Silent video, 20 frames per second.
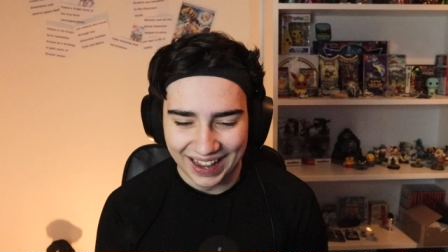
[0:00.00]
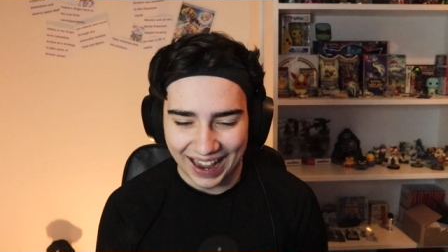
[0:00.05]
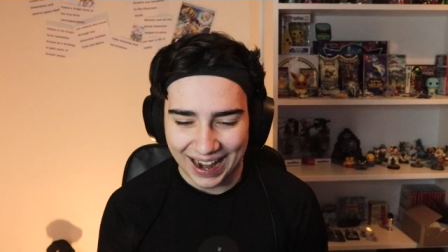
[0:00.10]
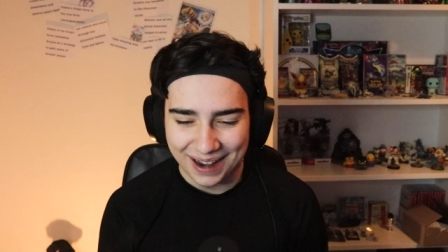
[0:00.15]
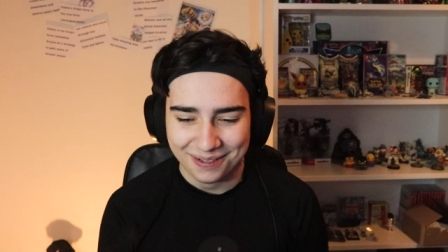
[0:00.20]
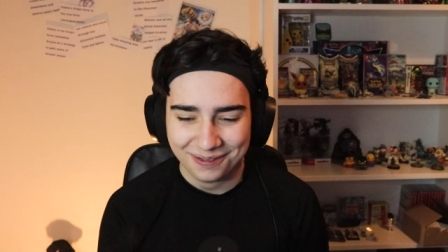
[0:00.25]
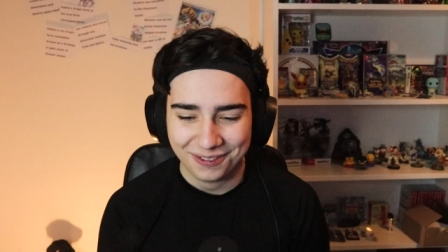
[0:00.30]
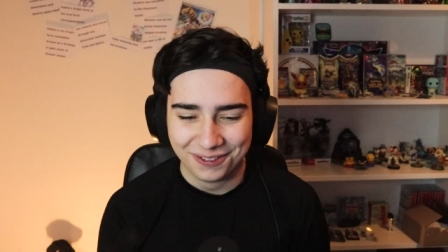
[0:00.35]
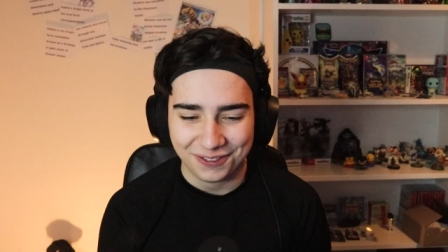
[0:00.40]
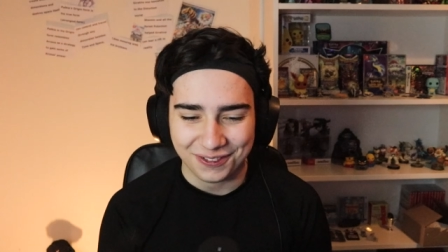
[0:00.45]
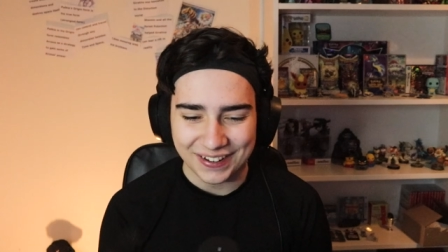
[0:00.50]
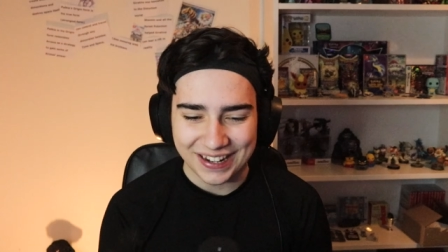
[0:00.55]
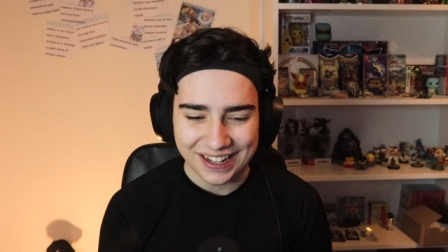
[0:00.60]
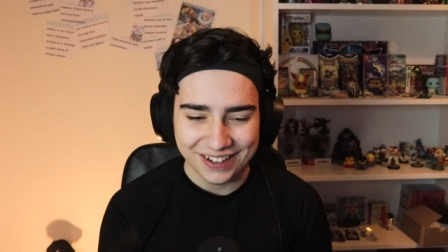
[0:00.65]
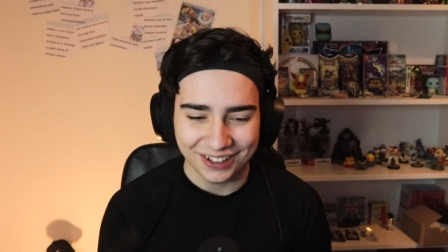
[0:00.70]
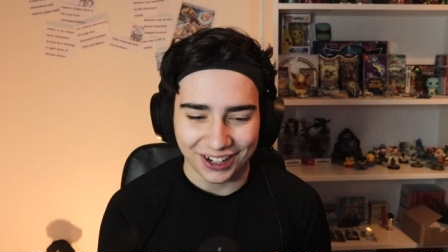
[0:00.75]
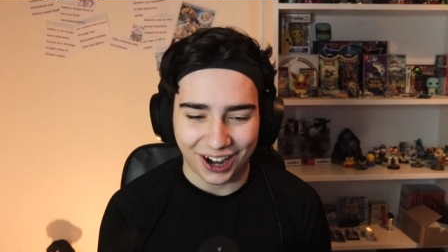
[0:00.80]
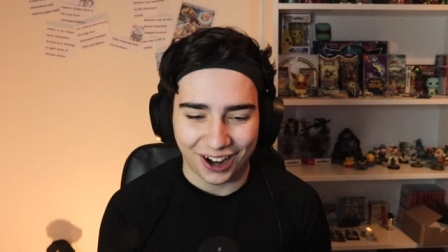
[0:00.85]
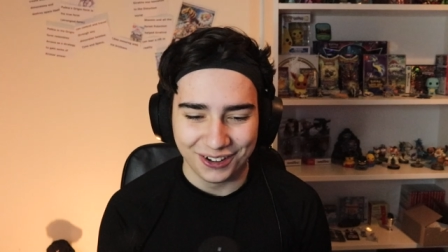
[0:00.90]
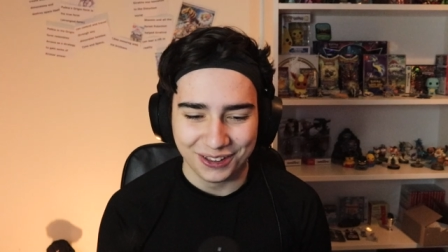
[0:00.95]
I
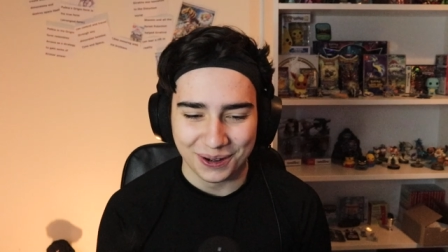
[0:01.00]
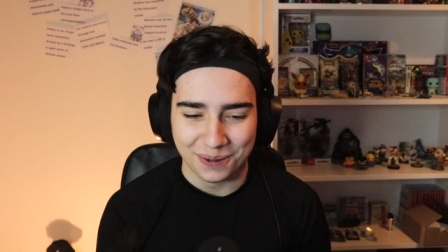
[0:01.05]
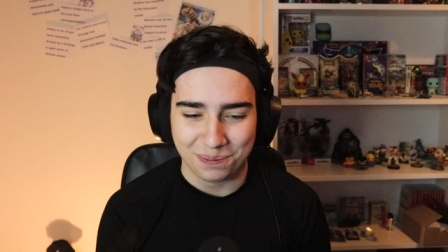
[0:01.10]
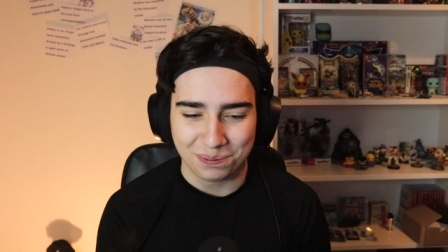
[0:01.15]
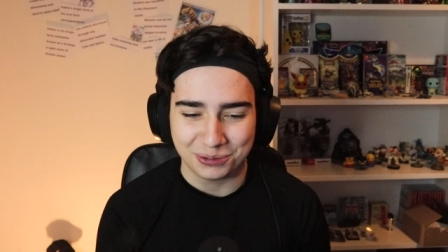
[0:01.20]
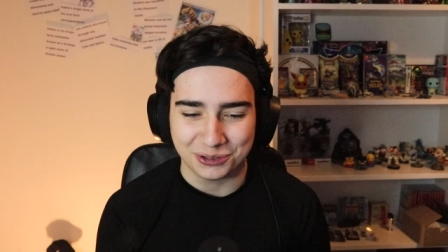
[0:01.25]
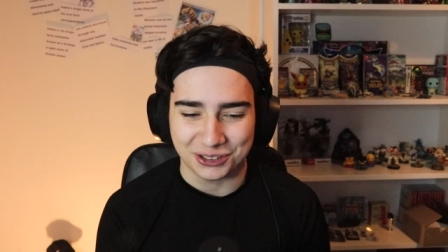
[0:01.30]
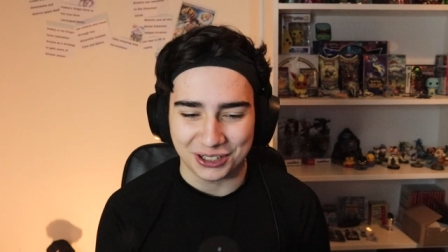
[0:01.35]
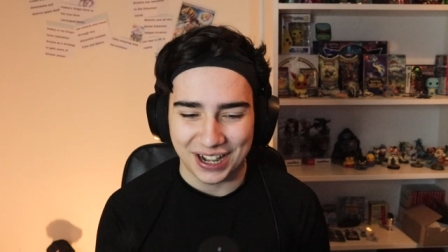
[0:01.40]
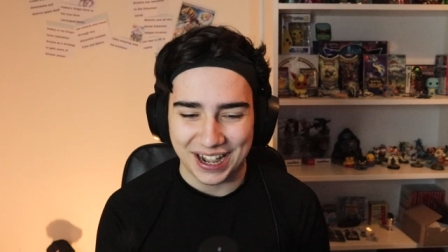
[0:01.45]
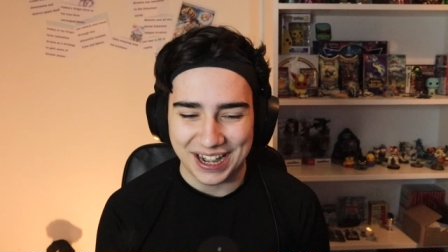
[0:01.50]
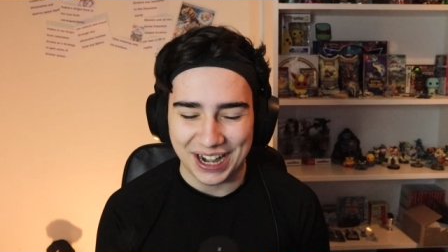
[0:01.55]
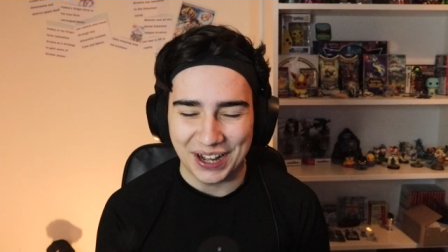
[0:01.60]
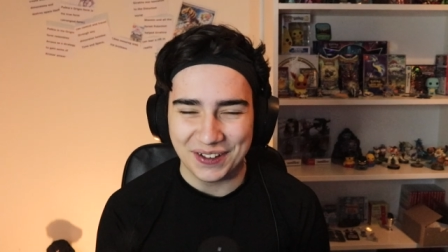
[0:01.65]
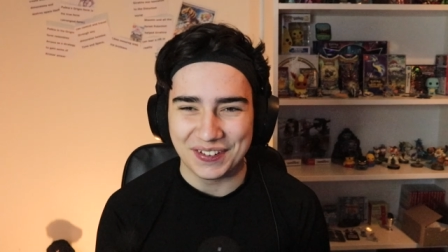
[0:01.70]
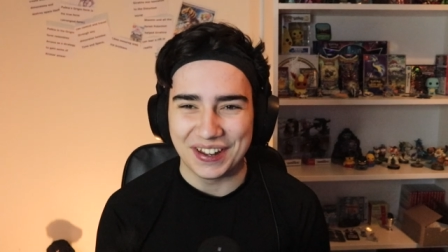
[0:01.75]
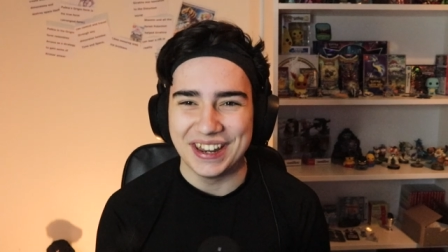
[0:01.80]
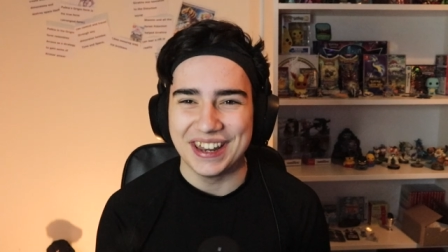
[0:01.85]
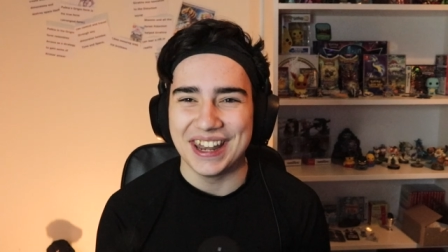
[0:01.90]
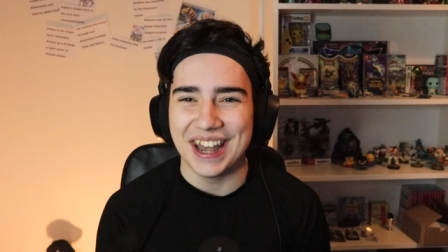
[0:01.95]
feast on the prey
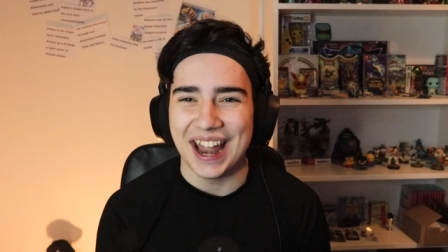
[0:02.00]
of the